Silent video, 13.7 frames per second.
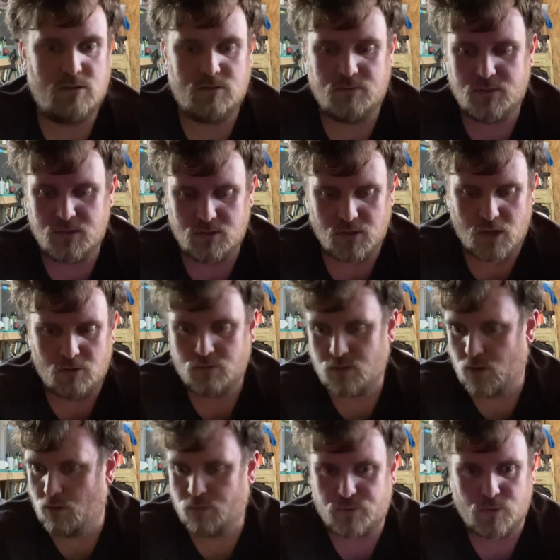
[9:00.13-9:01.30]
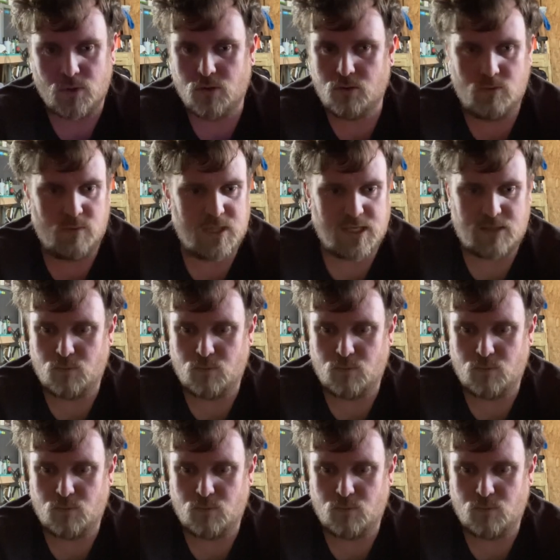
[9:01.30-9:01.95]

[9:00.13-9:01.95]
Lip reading: you know, go through with